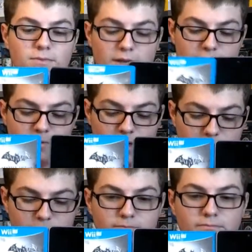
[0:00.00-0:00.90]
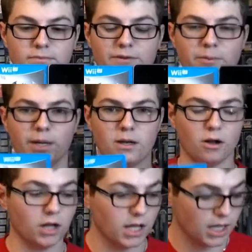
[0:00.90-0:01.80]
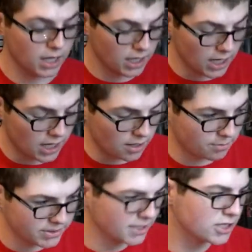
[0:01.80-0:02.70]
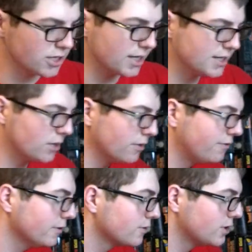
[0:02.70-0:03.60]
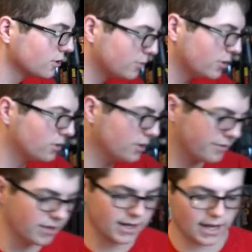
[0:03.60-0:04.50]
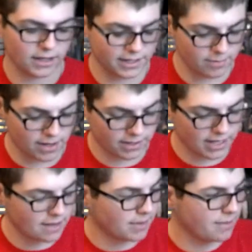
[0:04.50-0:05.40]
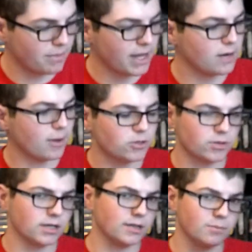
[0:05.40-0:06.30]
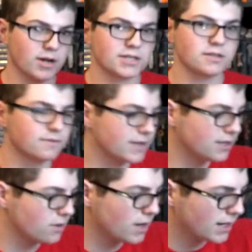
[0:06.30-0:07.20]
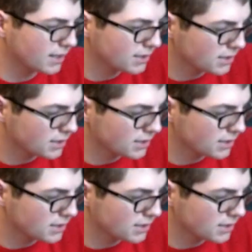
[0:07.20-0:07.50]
Not very big. Not very big at all. But that's good. It feels durable. Everything I like about it. I'm thinking about doing an impressions video on it.